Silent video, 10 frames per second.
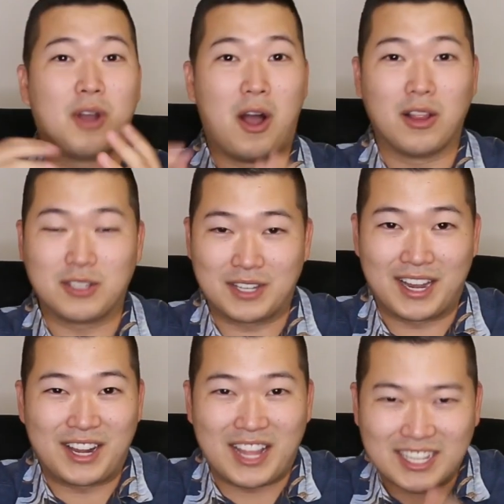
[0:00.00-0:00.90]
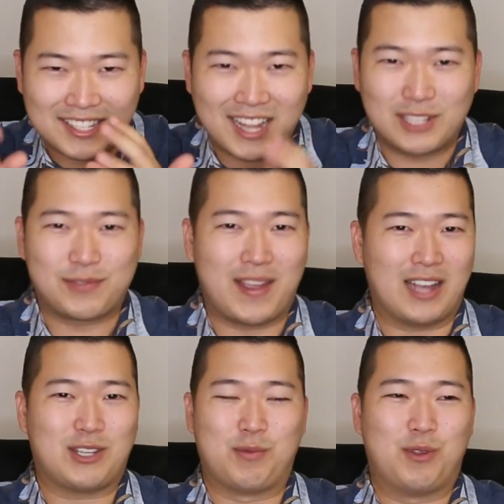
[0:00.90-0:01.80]
college and getting that
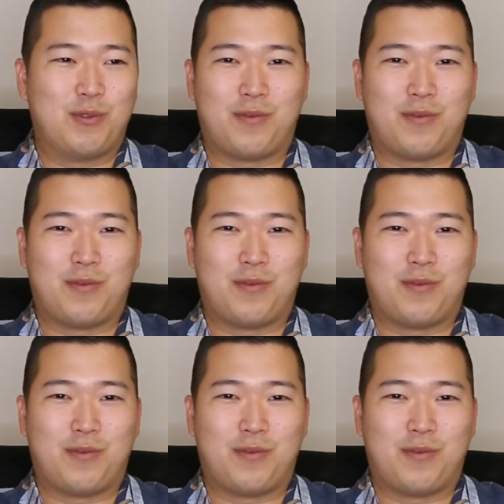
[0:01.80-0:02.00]
satisfaction when you